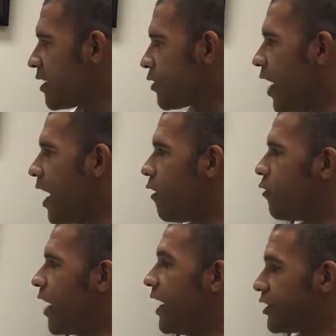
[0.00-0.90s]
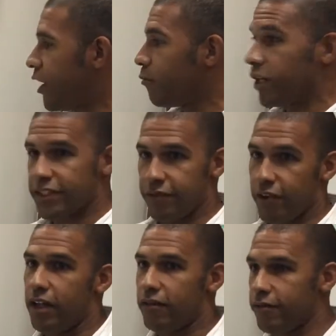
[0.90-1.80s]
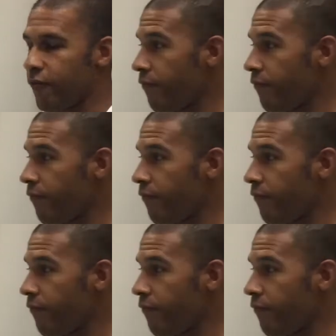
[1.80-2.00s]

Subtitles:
So how HR must evolve.